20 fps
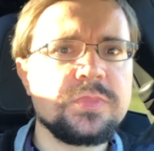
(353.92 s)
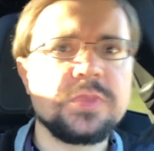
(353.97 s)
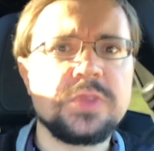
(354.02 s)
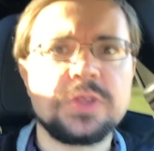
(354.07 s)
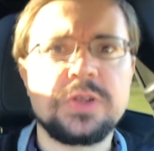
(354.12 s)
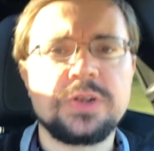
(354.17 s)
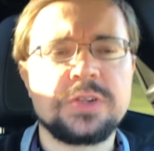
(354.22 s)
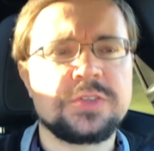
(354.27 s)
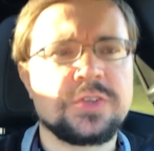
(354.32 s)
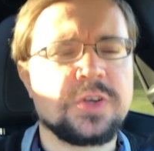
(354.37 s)

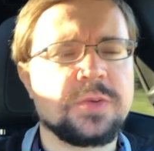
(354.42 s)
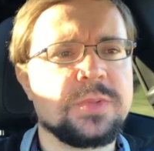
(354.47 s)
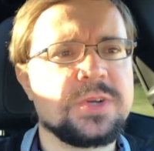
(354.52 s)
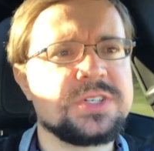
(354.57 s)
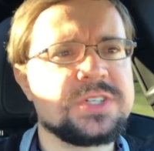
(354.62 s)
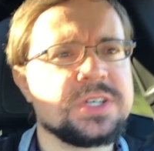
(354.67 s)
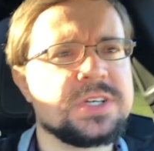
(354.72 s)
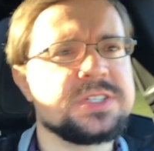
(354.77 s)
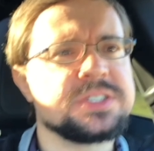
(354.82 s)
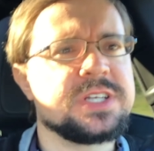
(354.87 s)
little
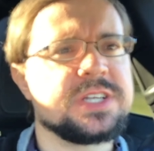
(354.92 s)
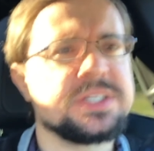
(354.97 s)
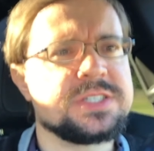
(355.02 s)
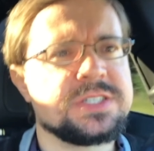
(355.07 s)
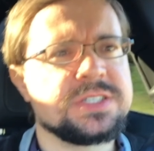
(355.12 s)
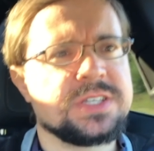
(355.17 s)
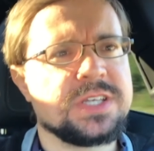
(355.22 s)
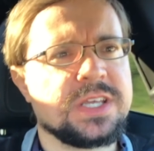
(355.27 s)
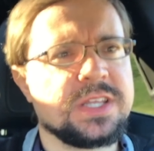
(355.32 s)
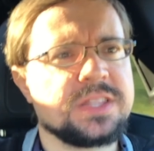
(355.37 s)
turbocharged
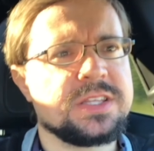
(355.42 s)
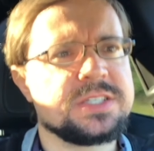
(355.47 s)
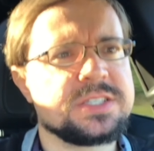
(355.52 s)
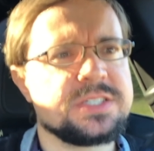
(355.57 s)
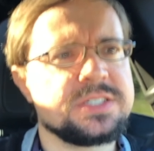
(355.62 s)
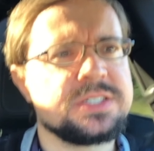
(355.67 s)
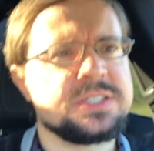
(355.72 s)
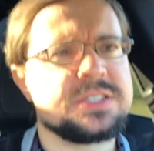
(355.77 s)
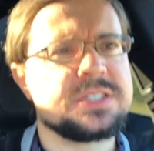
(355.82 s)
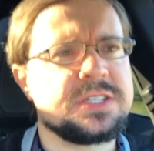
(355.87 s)
engines like this.
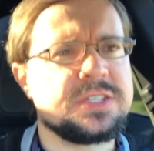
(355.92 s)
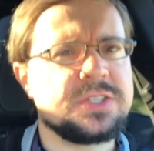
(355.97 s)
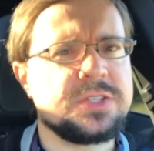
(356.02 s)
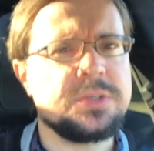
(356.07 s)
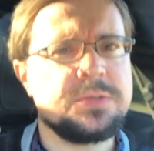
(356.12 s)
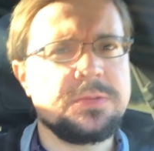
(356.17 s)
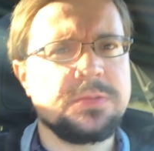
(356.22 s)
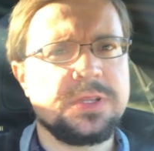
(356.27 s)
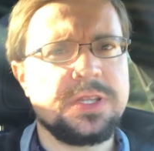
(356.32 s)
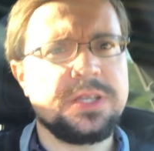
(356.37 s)
Because this is a
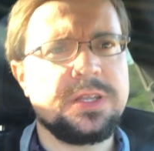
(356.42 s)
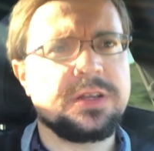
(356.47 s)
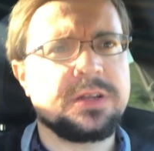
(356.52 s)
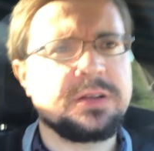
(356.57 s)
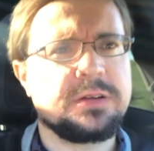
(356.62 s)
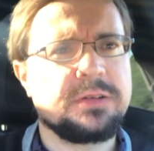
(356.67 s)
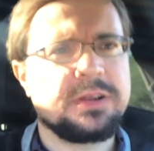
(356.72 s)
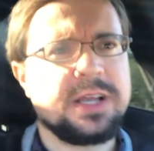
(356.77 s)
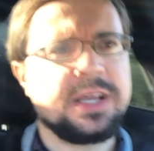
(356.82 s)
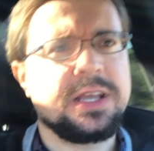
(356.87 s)

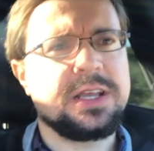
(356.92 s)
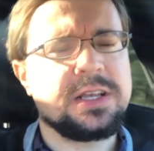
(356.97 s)
2-liter, right?